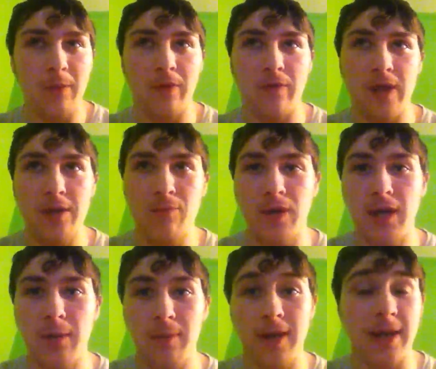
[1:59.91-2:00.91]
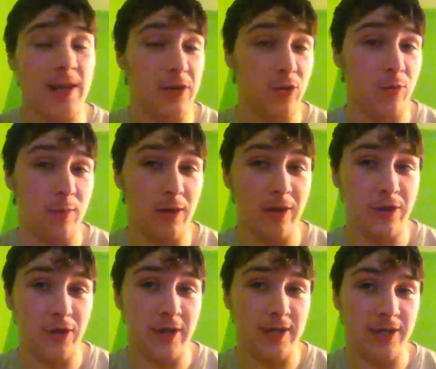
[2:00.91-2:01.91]
But if I am bringing it back, I do
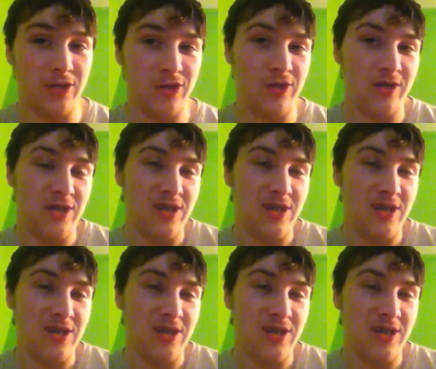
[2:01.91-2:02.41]
apologize. It's just